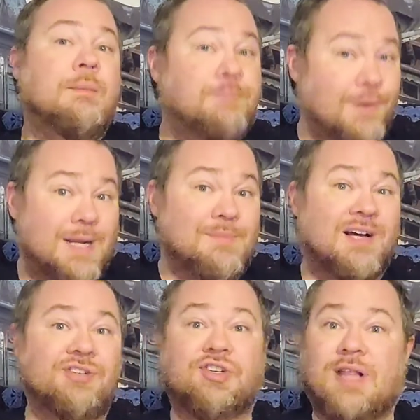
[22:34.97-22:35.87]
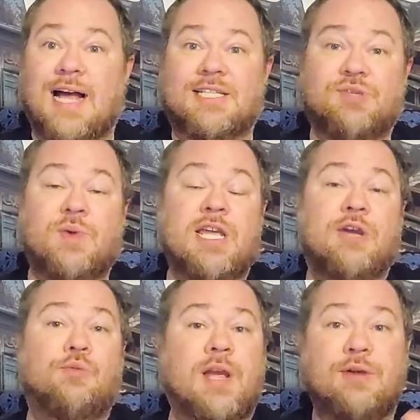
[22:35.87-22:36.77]
Pretty much last week
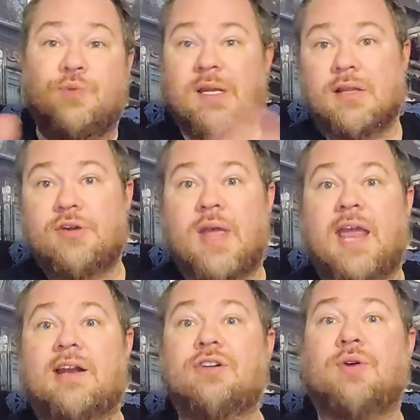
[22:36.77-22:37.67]
we relocated